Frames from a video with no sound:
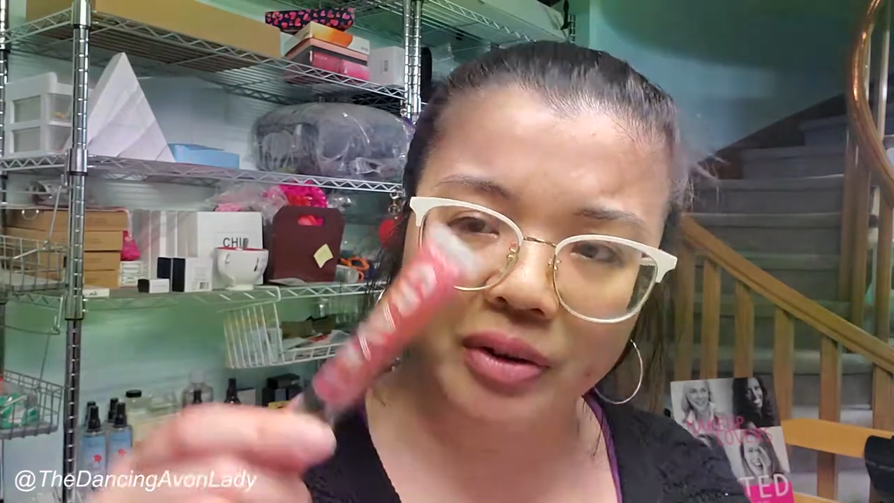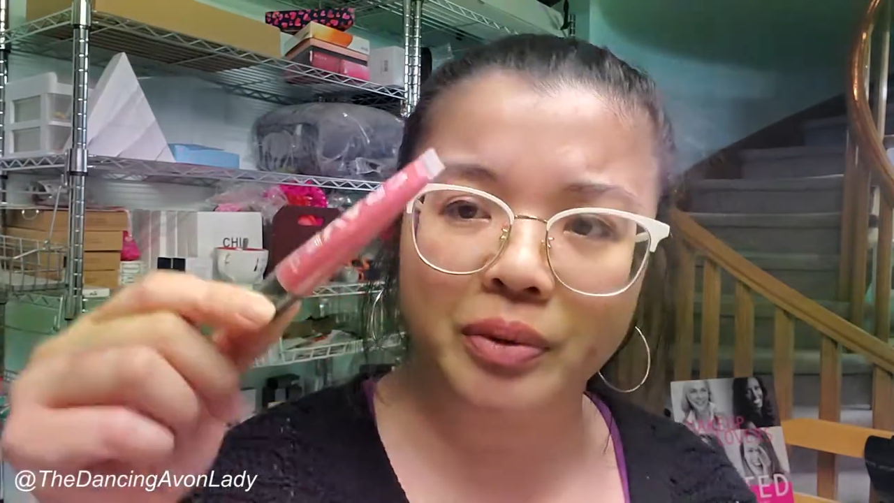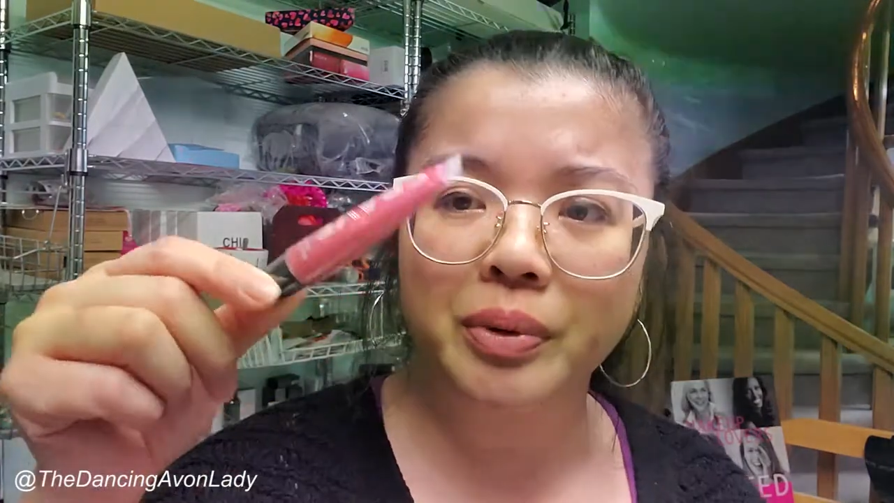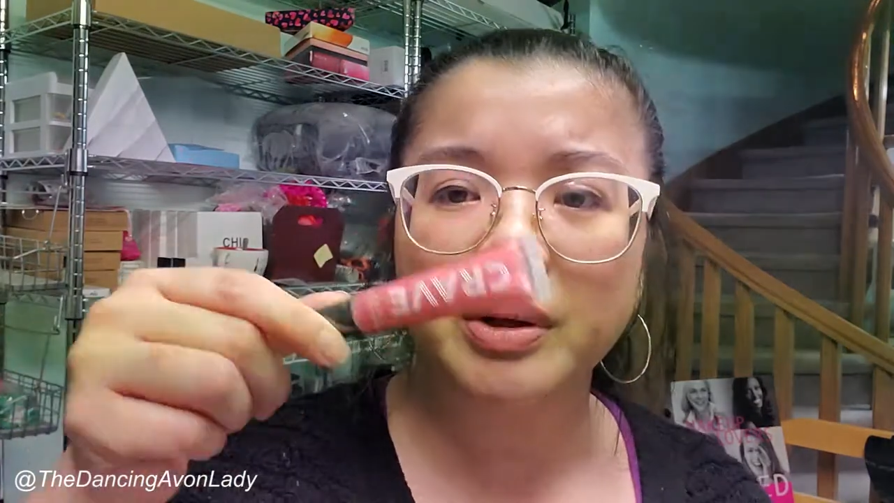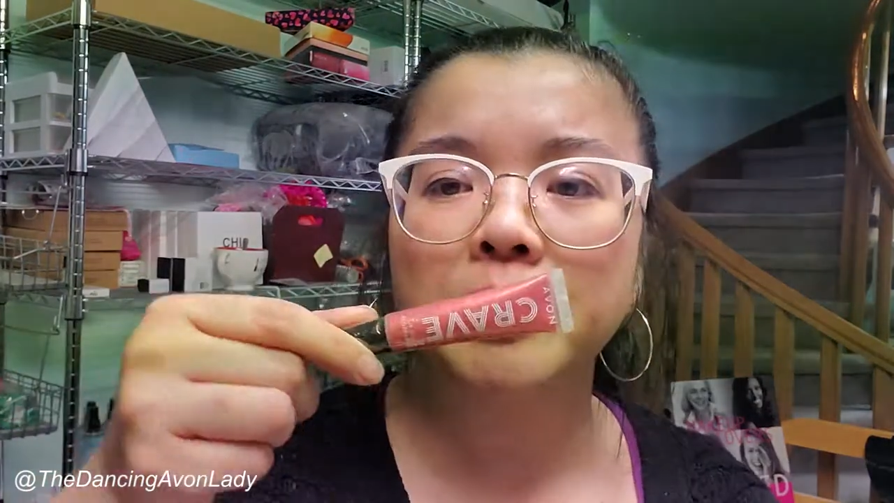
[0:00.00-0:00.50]
It's
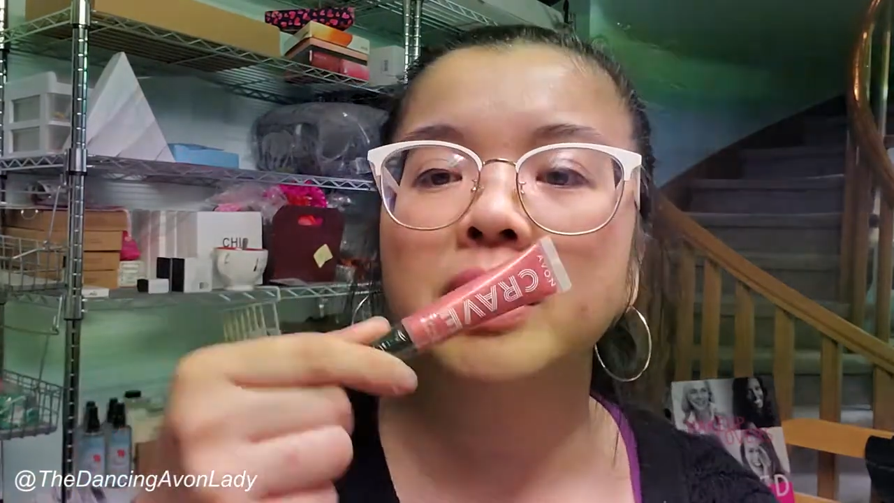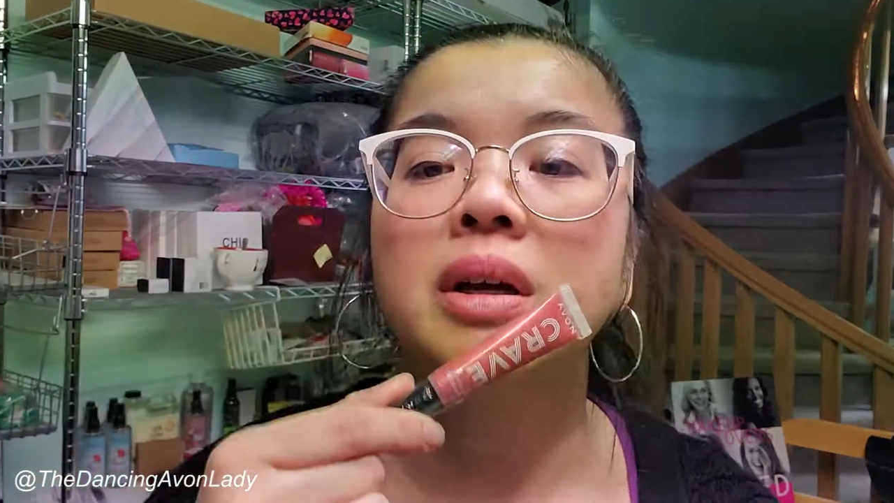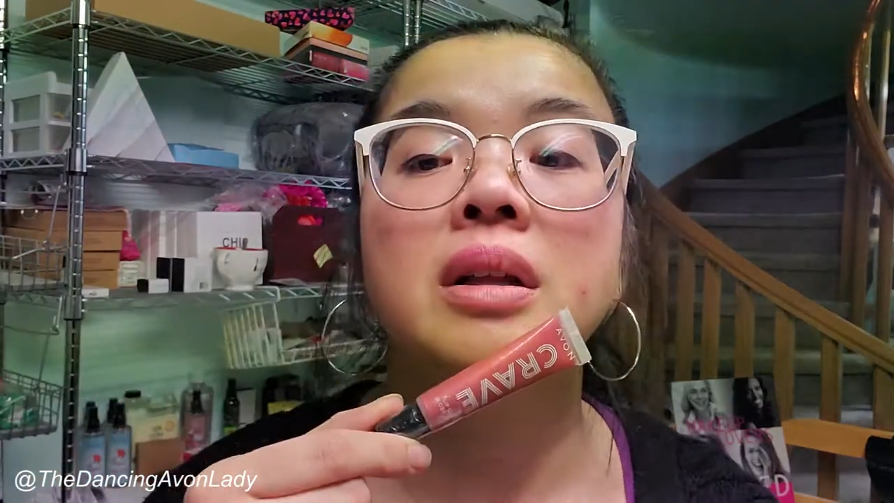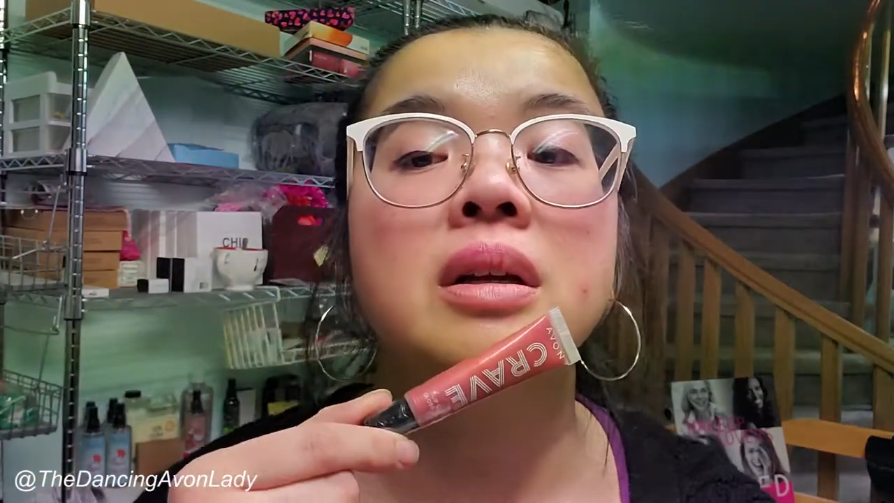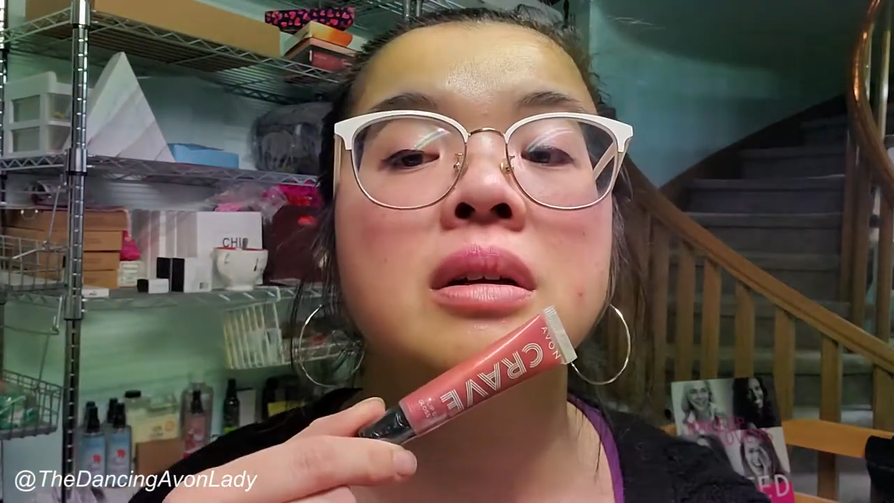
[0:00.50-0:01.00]
a really pretty
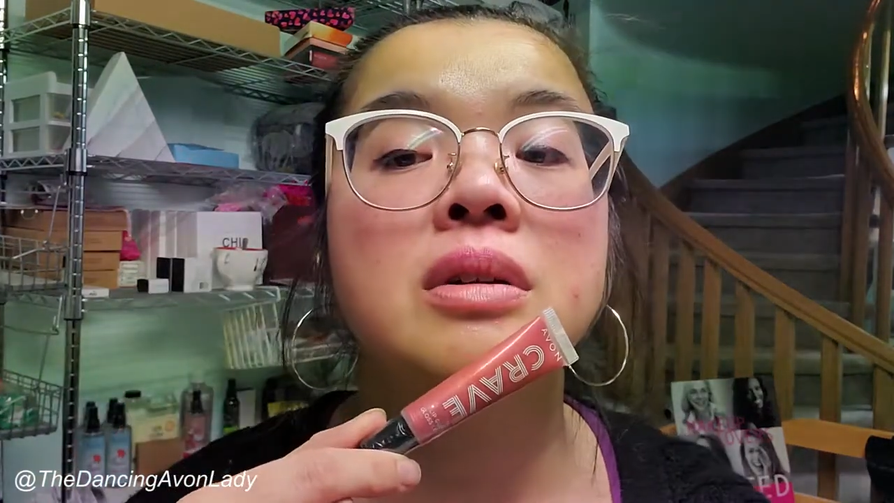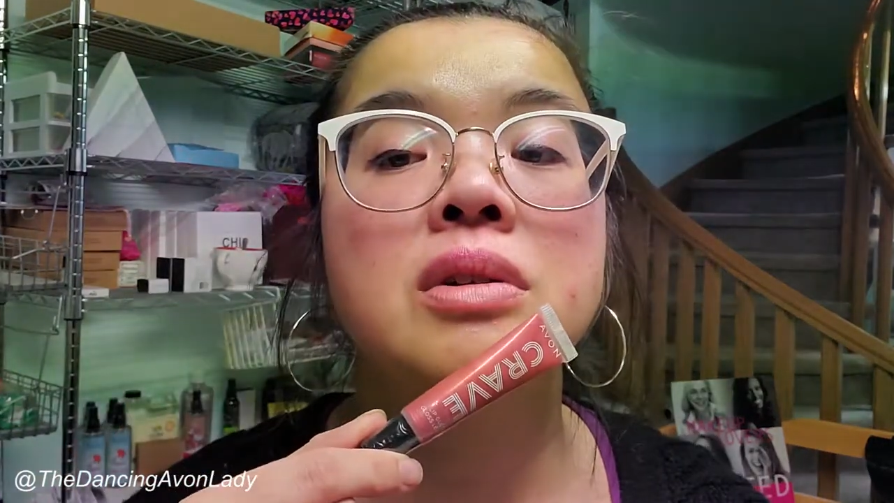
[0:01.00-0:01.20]
color.